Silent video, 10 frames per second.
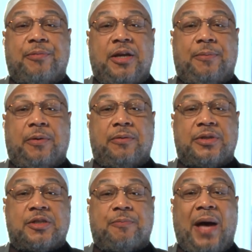people
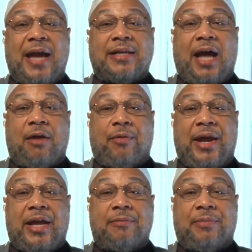despite
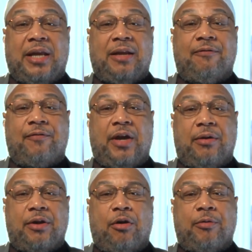Iran being
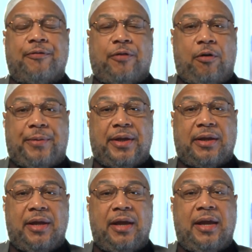very homophobic
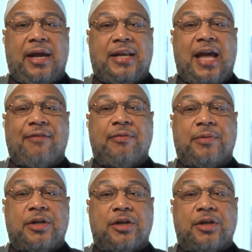and having been